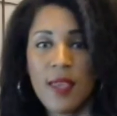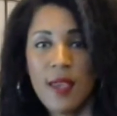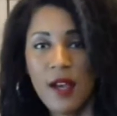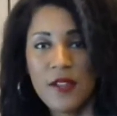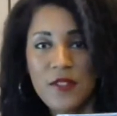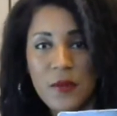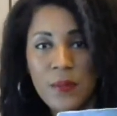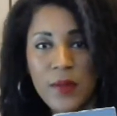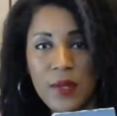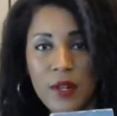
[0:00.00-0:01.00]

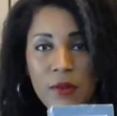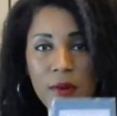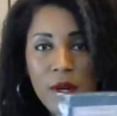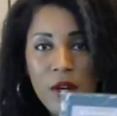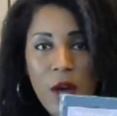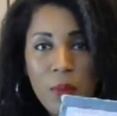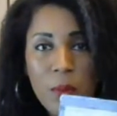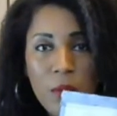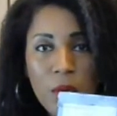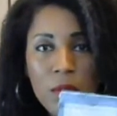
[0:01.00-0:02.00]
awesome,
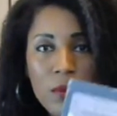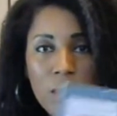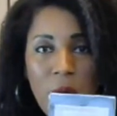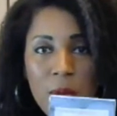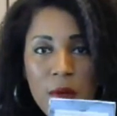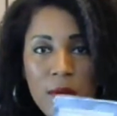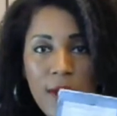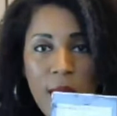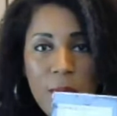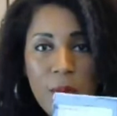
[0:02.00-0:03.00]
incomparable Robert
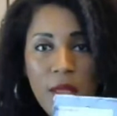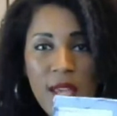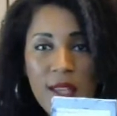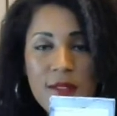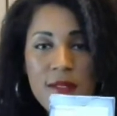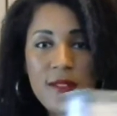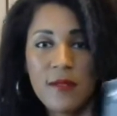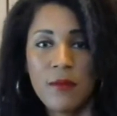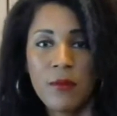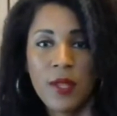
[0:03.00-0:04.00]
M. Place.
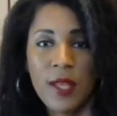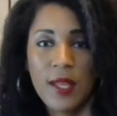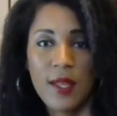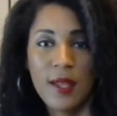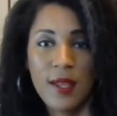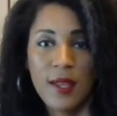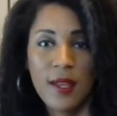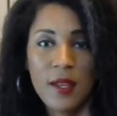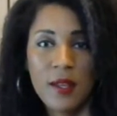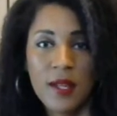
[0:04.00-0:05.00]
Really
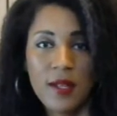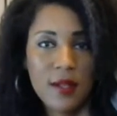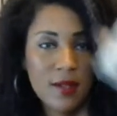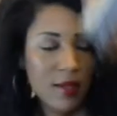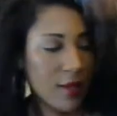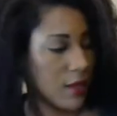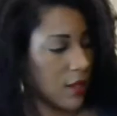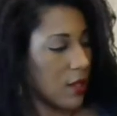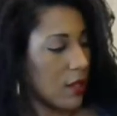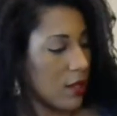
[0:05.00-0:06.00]
good,
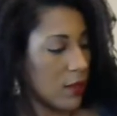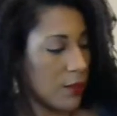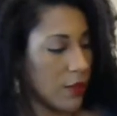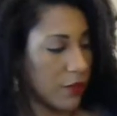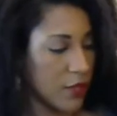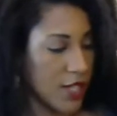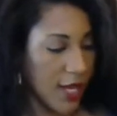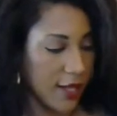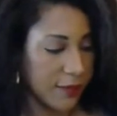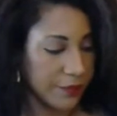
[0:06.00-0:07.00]
beautiful
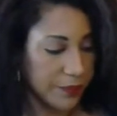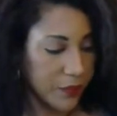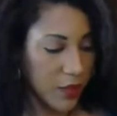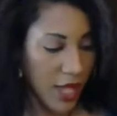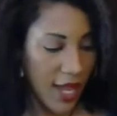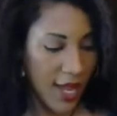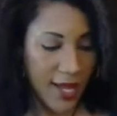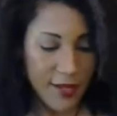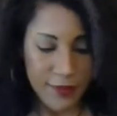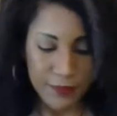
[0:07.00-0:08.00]
deck.
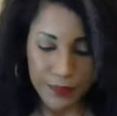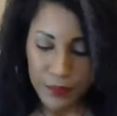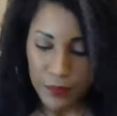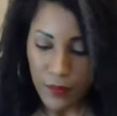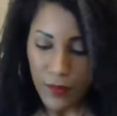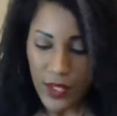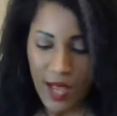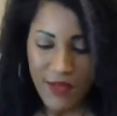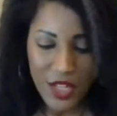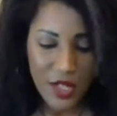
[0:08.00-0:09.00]
And
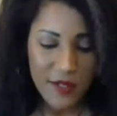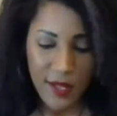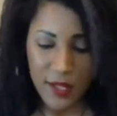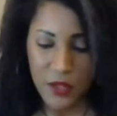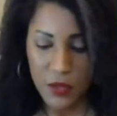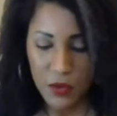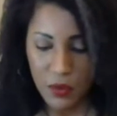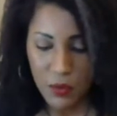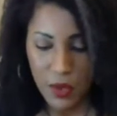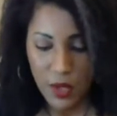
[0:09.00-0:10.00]
I've actually selected
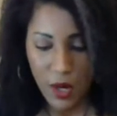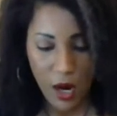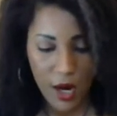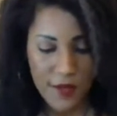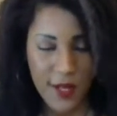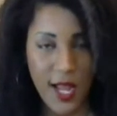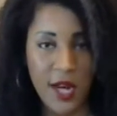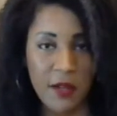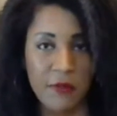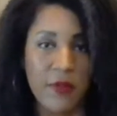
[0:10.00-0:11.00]
2 cards that kind of